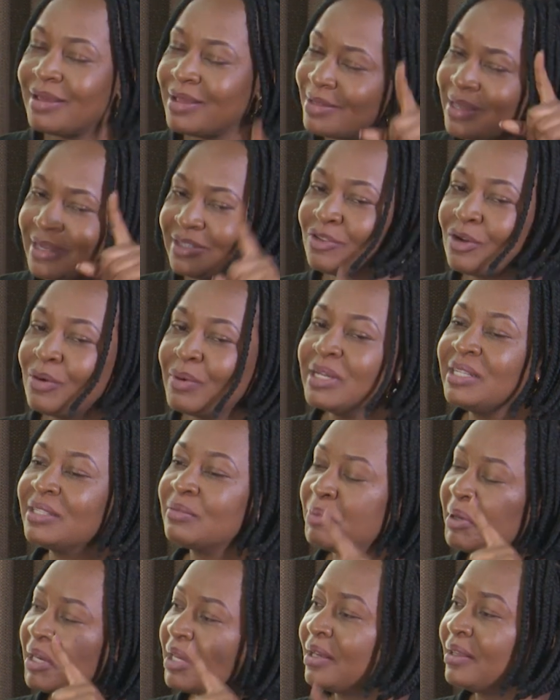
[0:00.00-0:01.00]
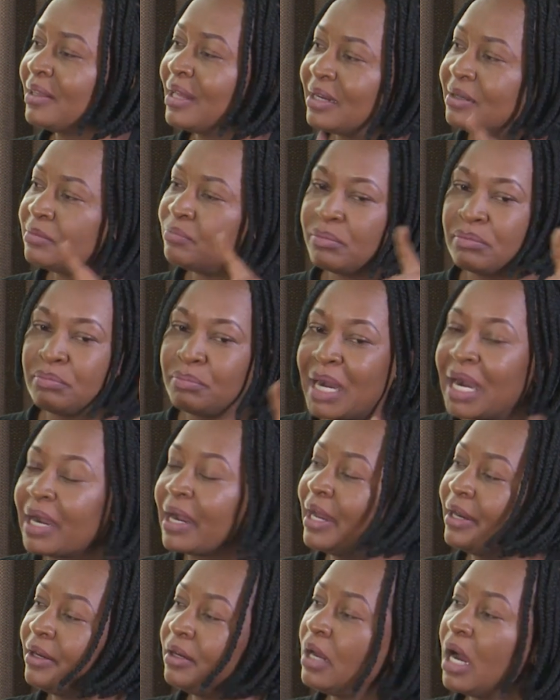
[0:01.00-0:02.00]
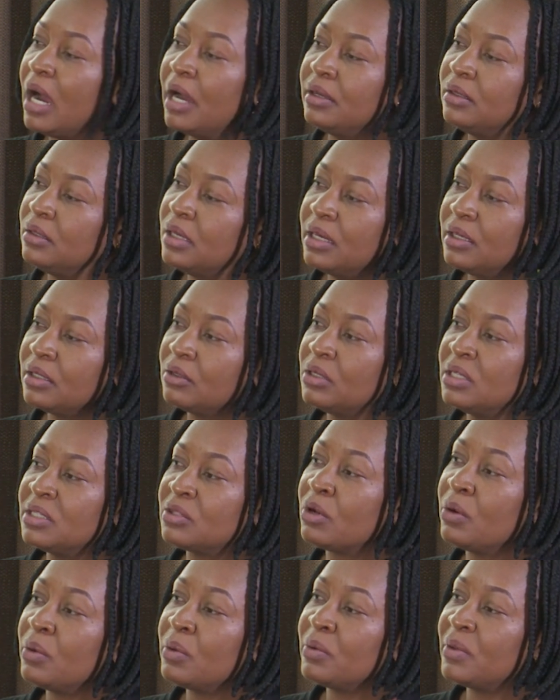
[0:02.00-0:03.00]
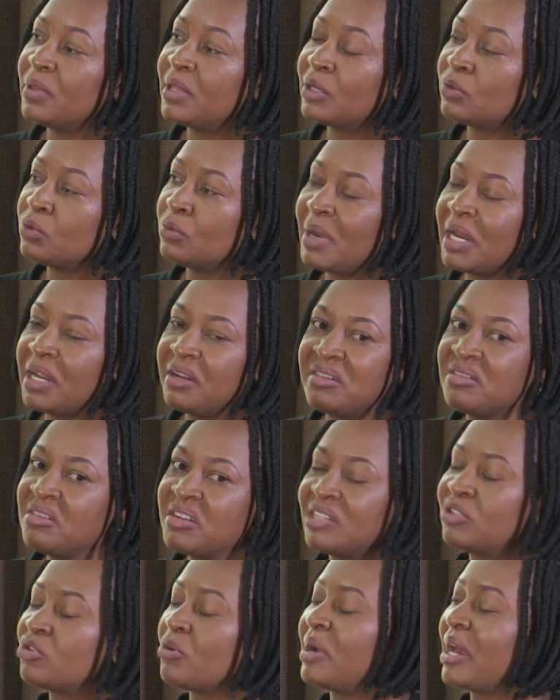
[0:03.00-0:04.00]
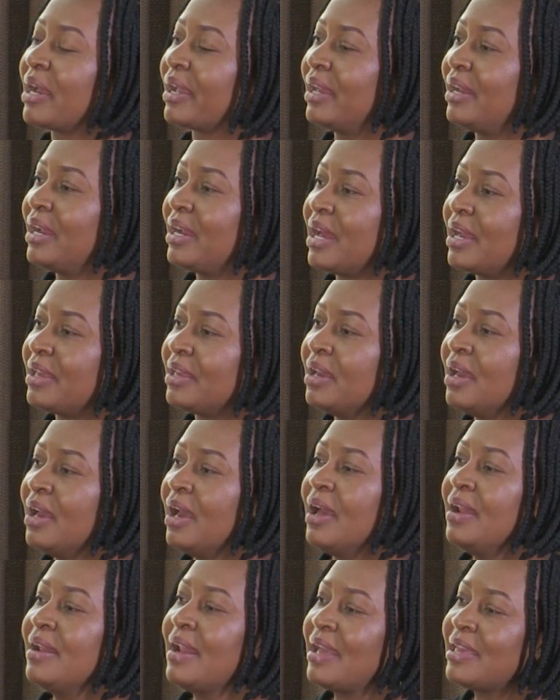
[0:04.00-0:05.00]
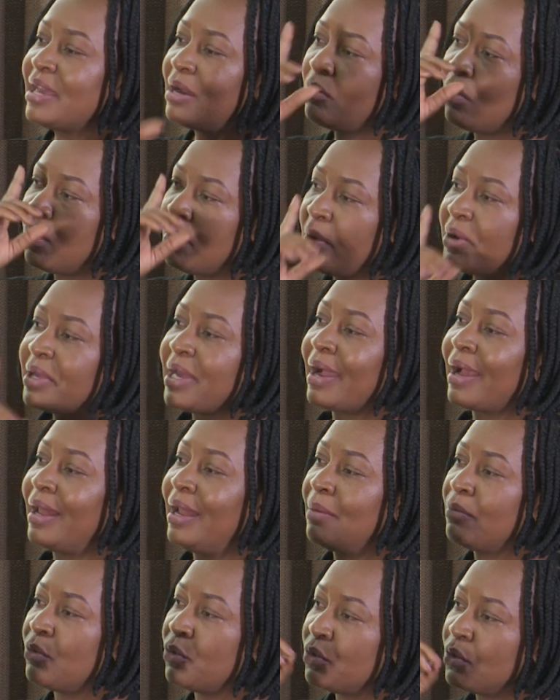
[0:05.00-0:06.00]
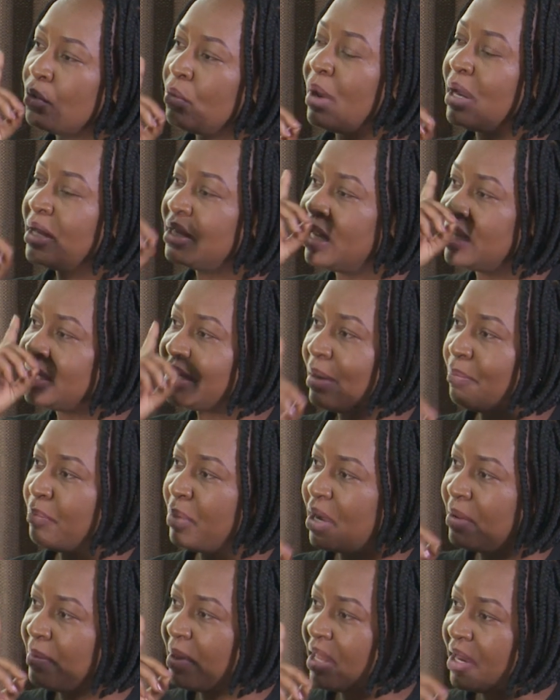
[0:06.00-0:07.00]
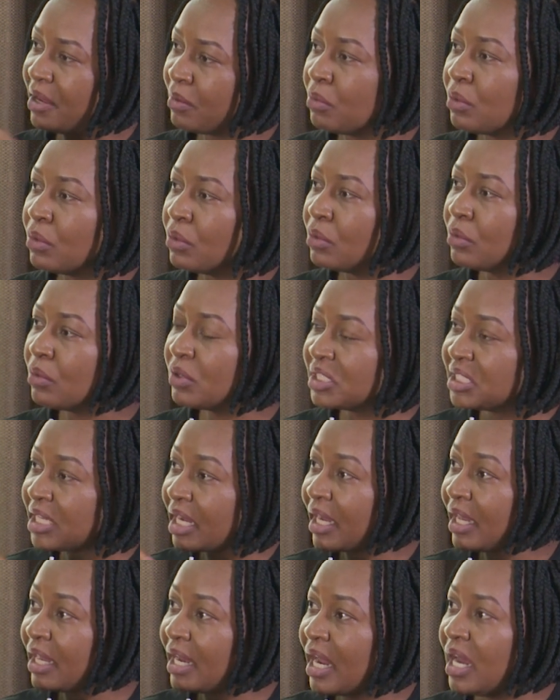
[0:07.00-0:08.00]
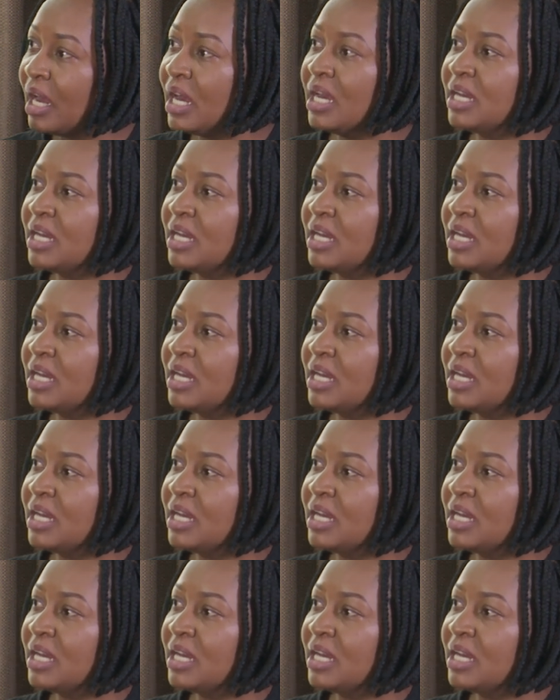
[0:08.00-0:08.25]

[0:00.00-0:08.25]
there is no way he's speaking that bag and he's going to that woman just all again naye wobo yagala mu tabwe eberewo okitegeera